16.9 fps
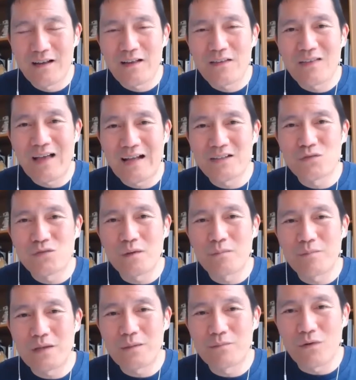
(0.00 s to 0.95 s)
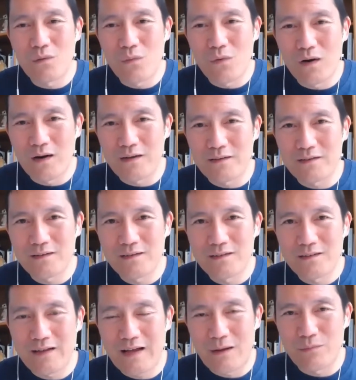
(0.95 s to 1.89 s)
That's what people want,
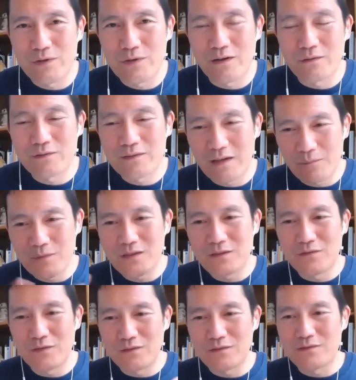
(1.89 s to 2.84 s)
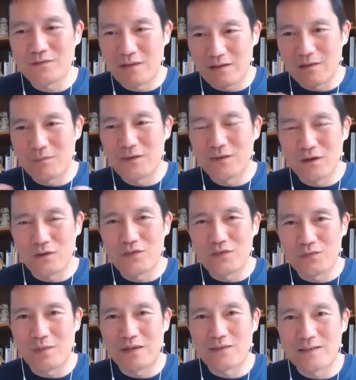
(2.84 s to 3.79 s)
Gabrielle. Tell me if you, let, let me know if
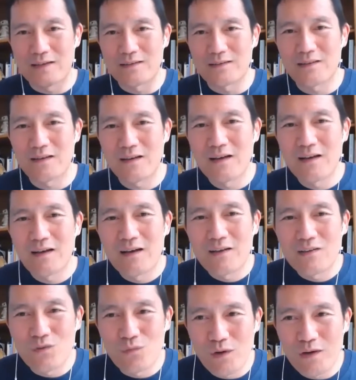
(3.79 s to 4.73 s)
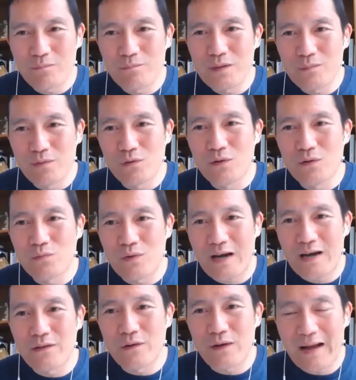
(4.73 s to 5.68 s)
this makes sense. So what people would
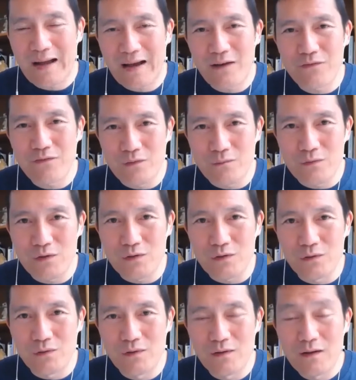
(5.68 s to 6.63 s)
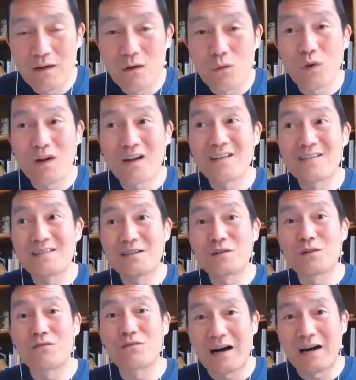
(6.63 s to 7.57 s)
rather have from you, what
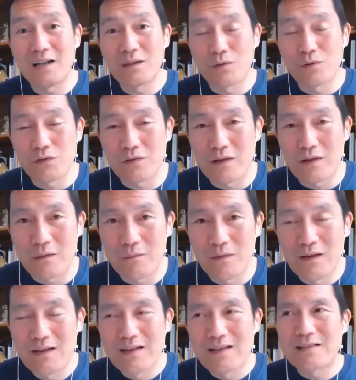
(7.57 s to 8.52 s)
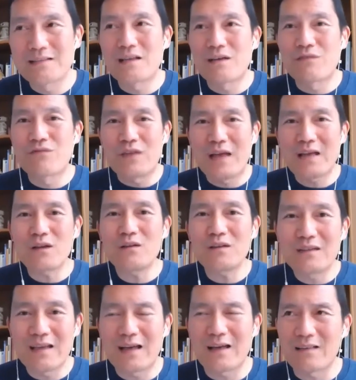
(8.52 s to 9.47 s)
consider valuable to them, is if they could
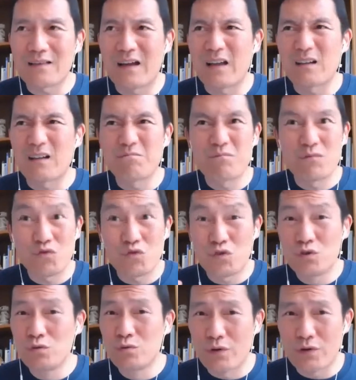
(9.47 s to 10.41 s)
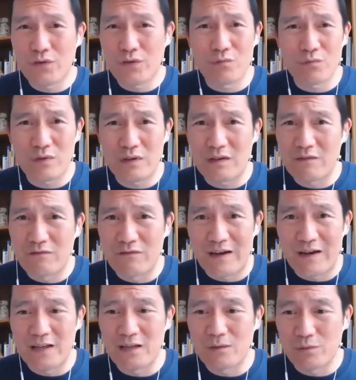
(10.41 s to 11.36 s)
get like two or three
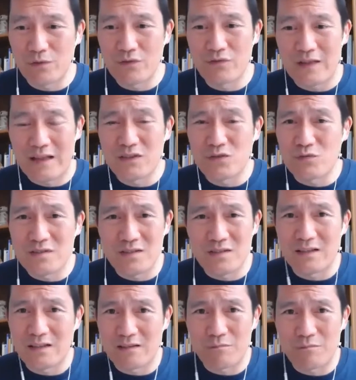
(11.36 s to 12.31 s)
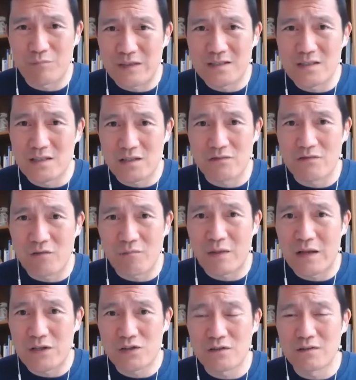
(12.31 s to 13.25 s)
valuable, interesting pieces of
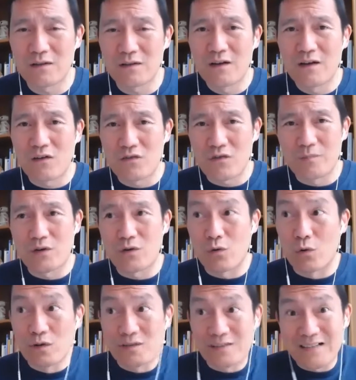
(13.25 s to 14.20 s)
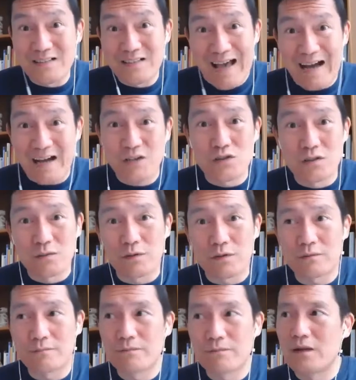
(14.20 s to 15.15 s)
information from the course that's
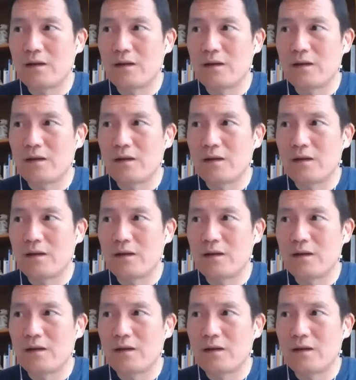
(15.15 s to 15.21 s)
actionable,